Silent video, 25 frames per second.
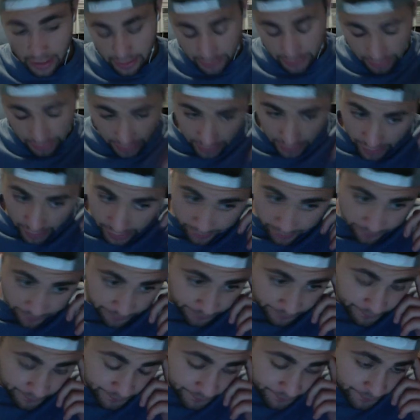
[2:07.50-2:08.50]
I
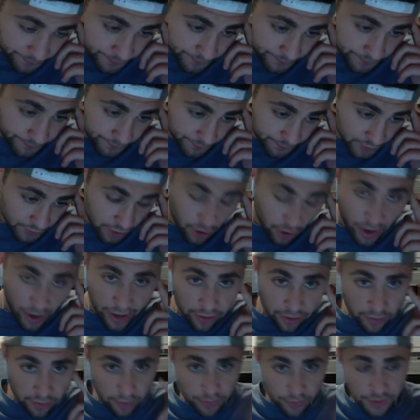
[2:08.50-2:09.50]

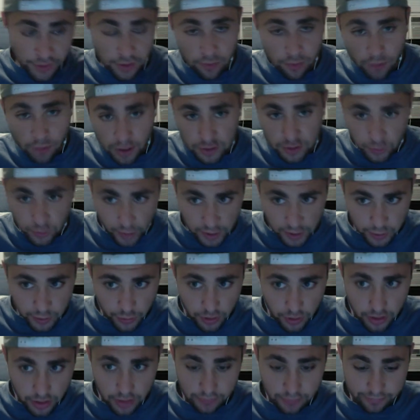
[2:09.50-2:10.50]
agree with you. Russell
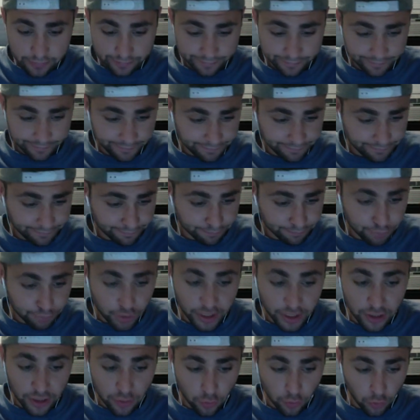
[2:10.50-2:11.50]
Westbrook,
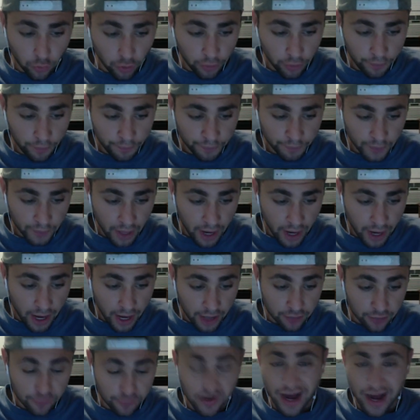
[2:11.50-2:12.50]
pretty cool.
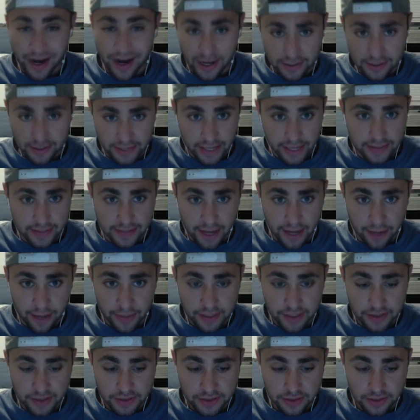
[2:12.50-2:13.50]
You forgot Isaiah
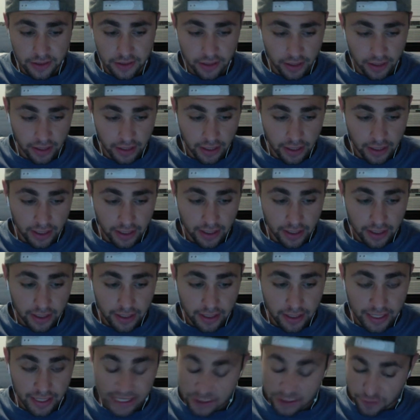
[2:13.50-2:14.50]
Thomas.
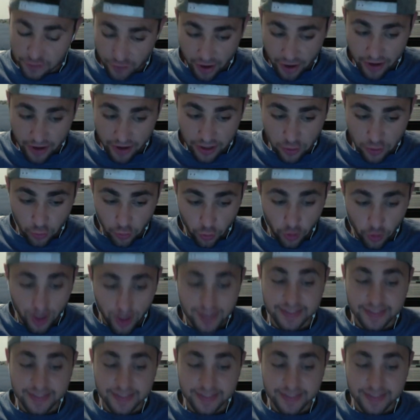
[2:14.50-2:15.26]
He's very cool.